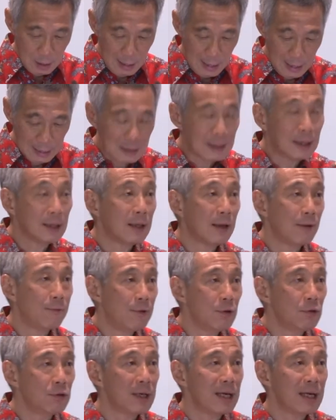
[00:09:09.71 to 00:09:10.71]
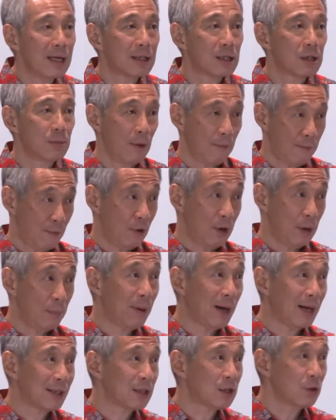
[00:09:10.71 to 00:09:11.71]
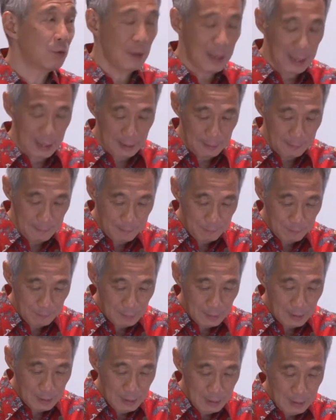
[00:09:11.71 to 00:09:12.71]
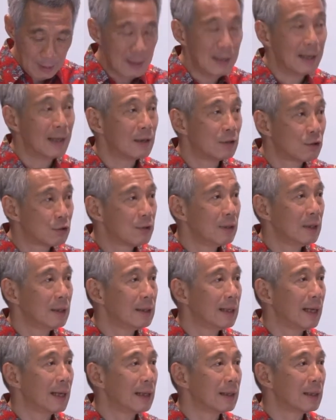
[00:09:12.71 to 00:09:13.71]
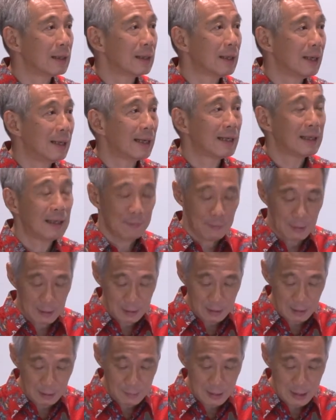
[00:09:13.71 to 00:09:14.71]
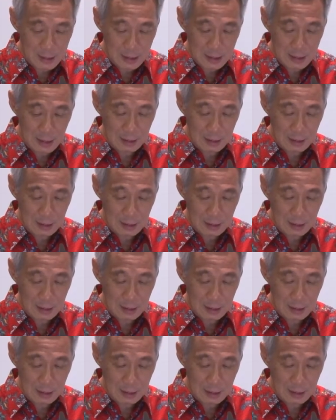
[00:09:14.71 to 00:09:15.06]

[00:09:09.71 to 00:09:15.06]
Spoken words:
Until a few days before he passed away, he ensured that collective agreements